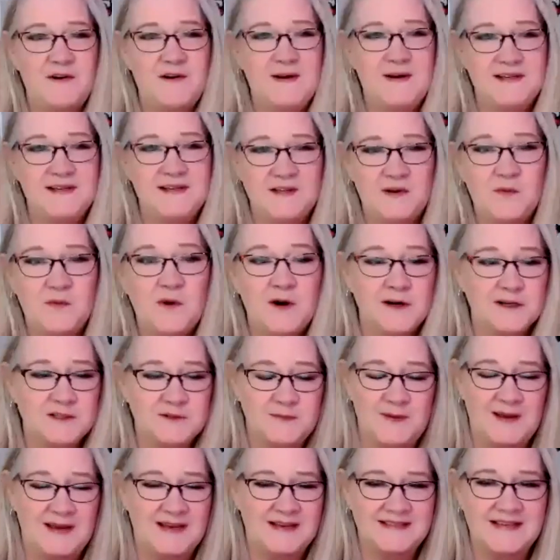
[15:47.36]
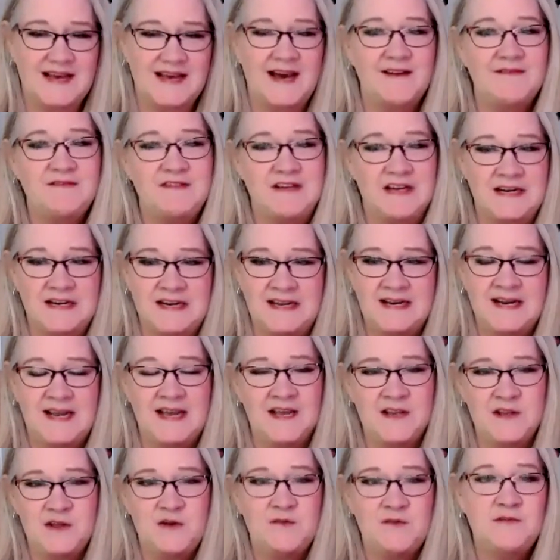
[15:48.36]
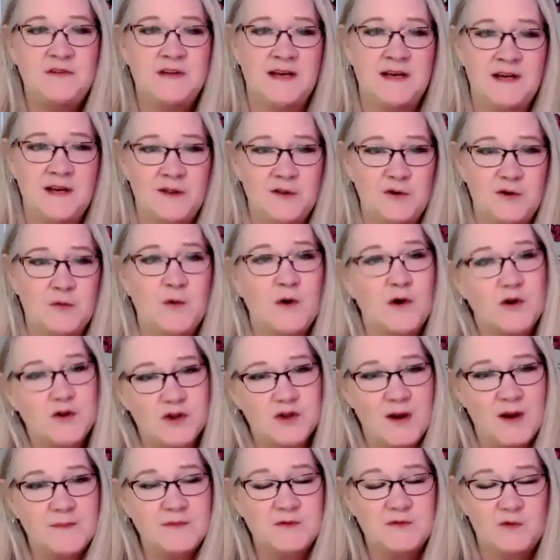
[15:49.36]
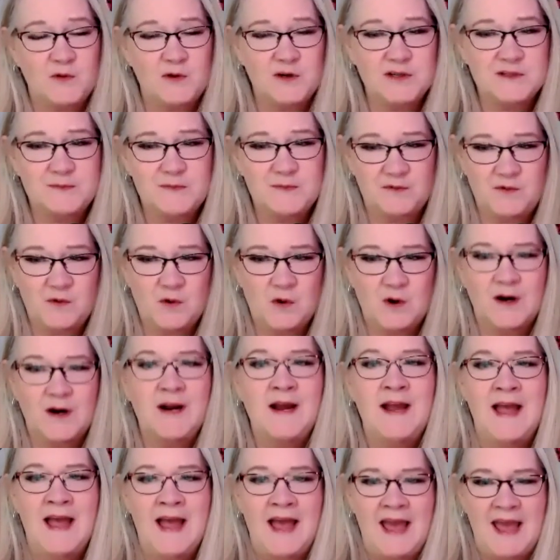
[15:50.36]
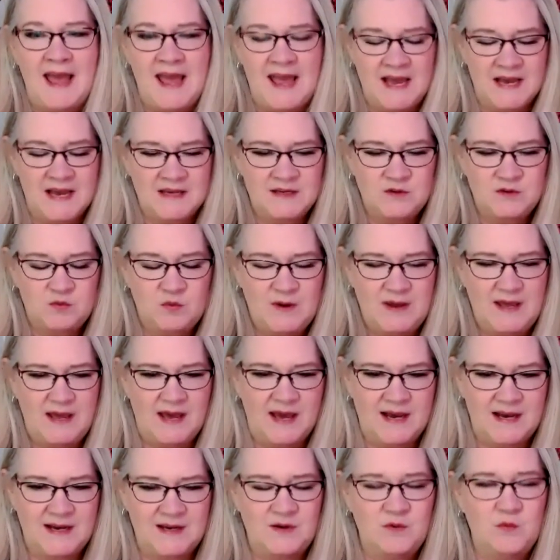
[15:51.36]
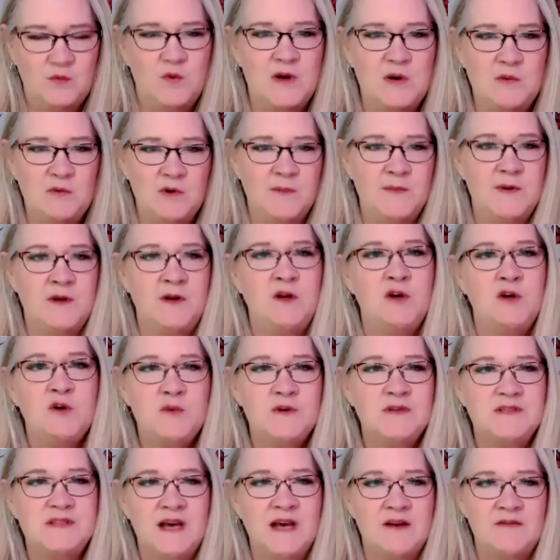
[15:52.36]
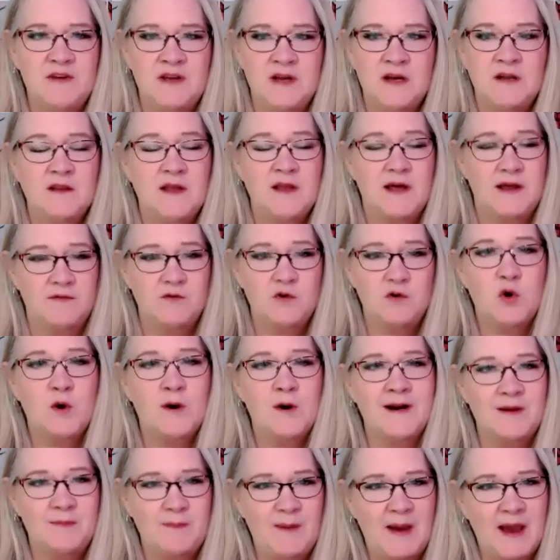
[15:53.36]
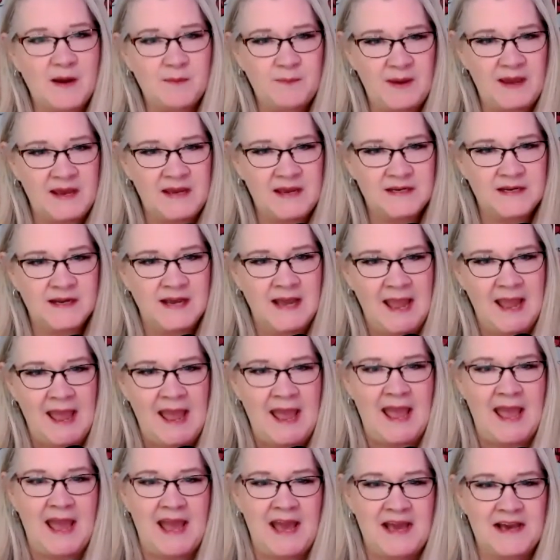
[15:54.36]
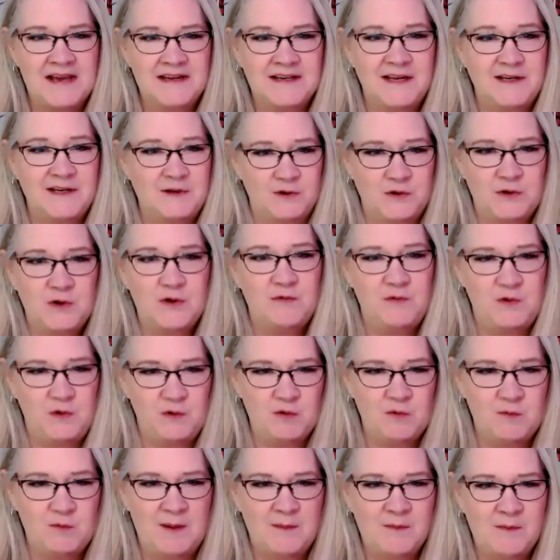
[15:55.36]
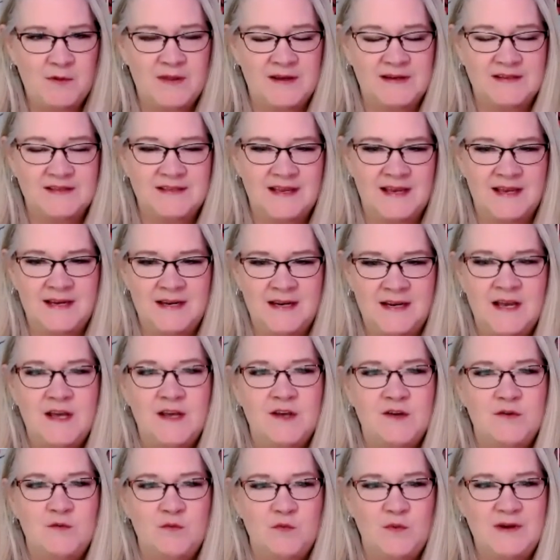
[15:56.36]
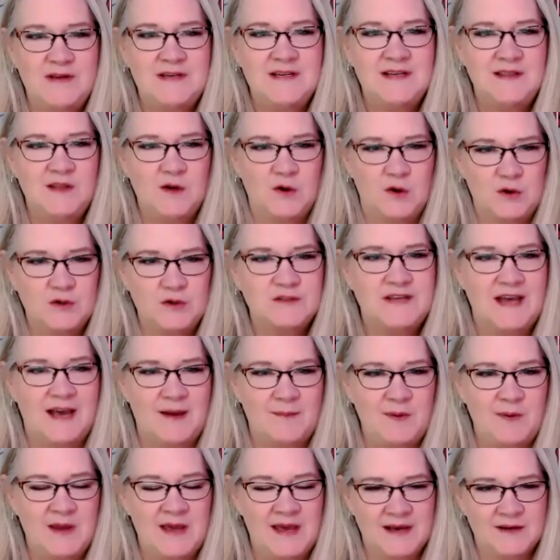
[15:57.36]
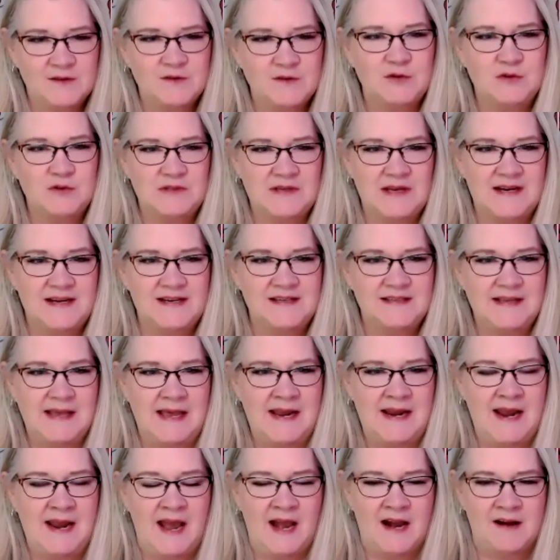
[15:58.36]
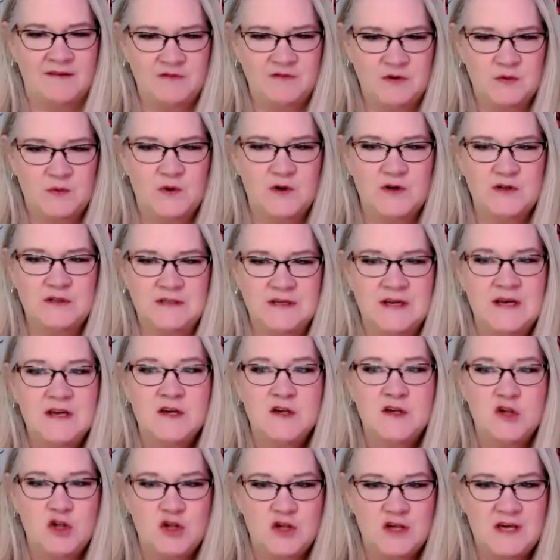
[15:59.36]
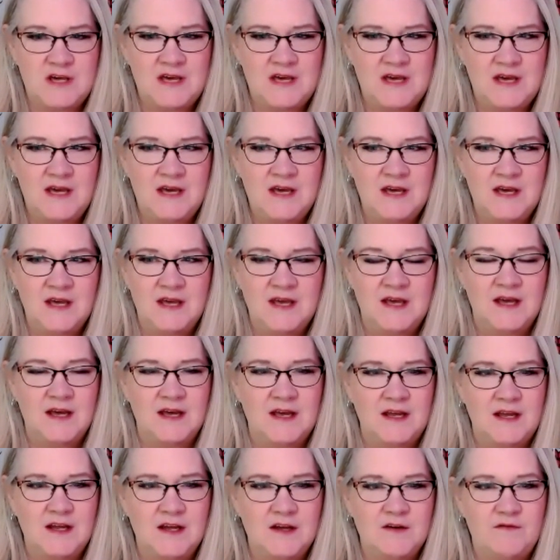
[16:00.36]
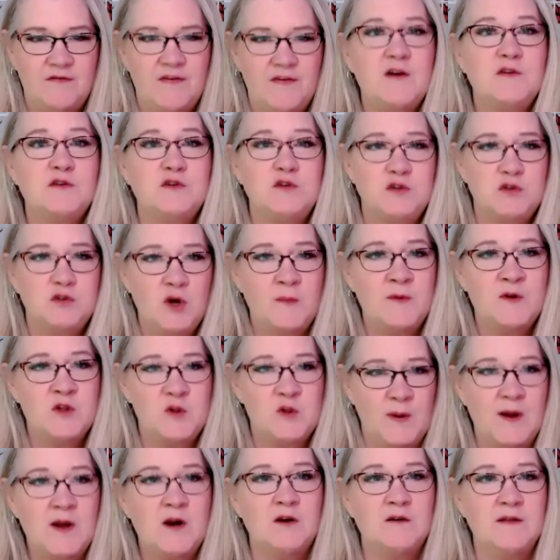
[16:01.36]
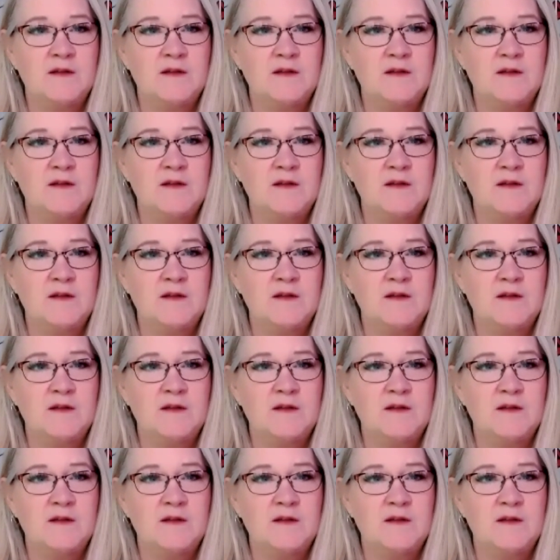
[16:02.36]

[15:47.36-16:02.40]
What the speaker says: it is, it works because I've done it and you've done other workshops for us before. And we had one woman who was having a lot of chronic back pain. And I don't know if you remember this. And we did the whole tapping exercise. And afterwards, she felt so much better.